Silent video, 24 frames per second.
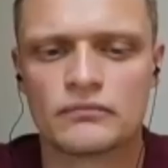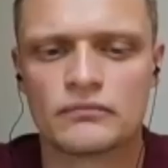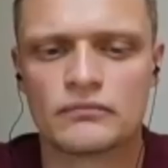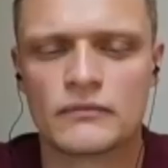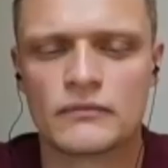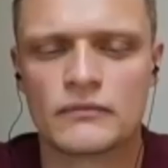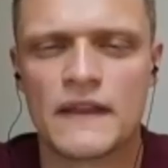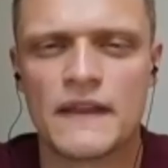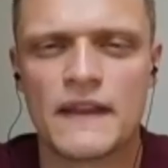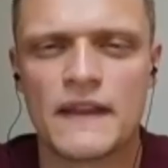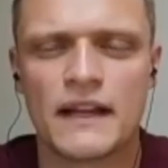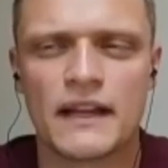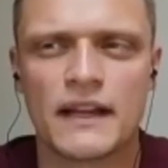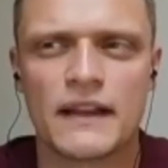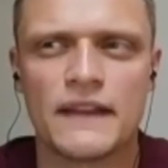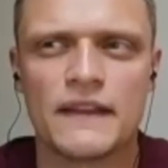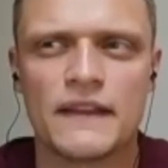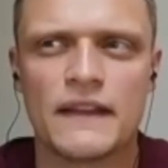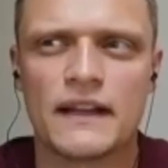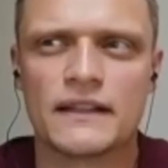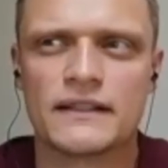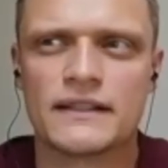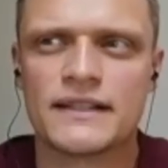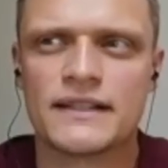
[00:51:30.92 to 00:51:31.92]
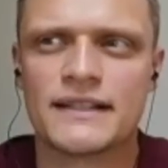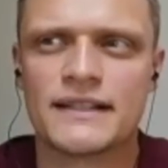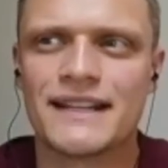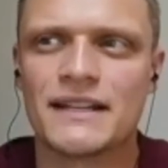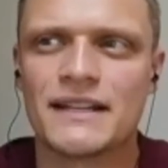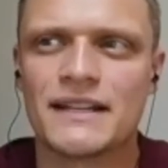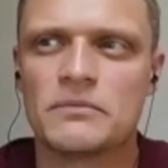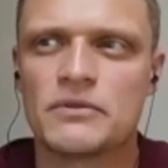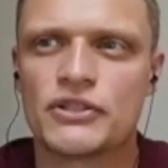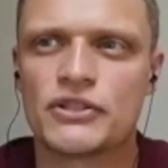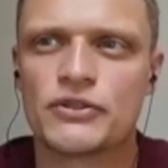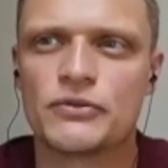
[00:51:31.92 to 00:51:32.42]
And that
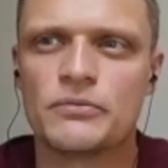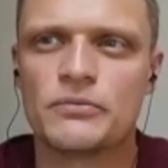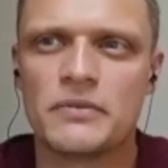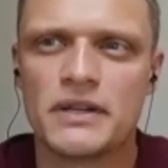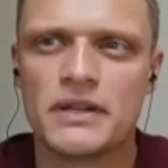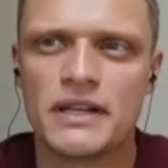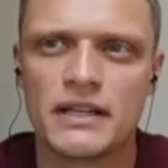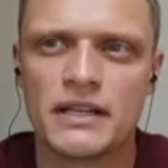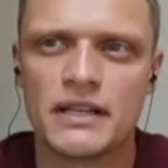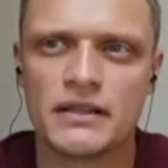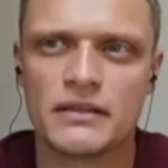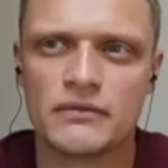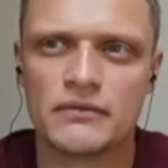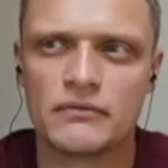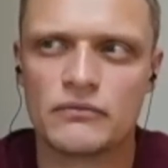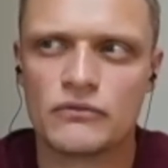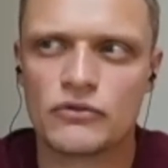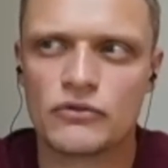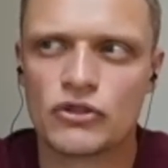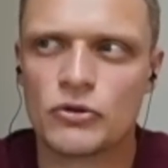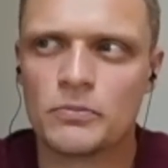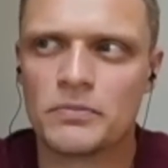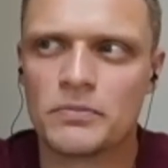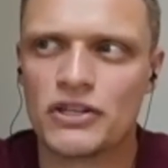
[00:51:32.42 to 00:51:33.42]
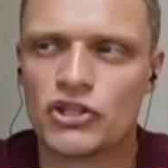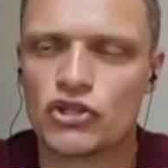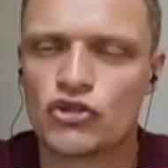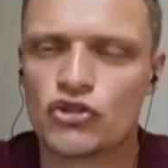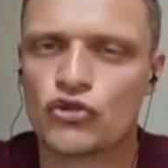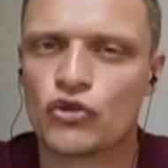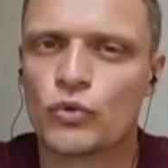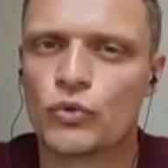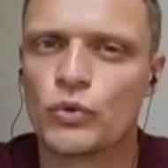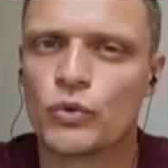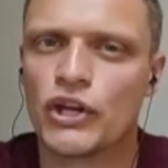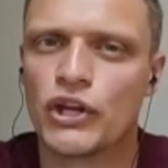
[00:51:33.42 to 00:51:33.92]
seems to me to be
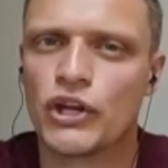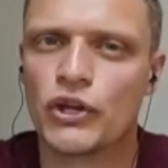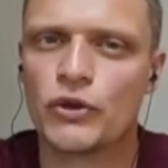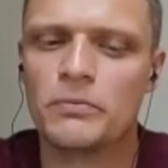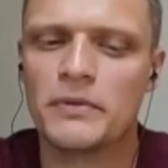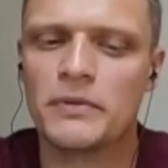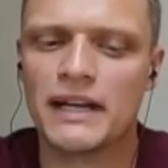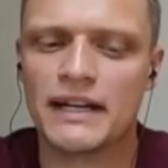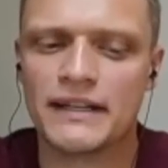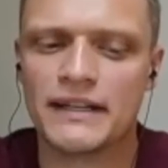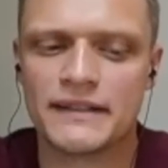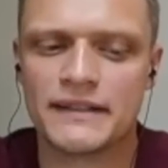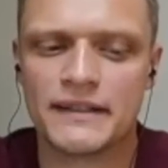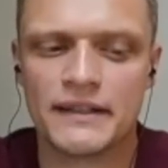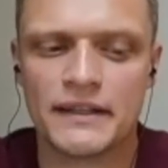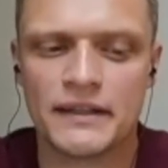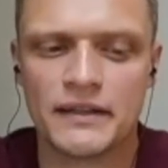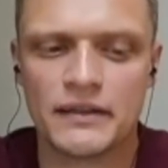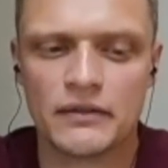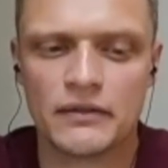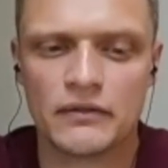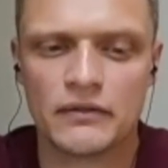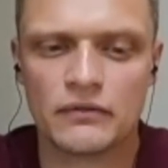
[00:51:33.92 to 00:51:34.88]
true humility,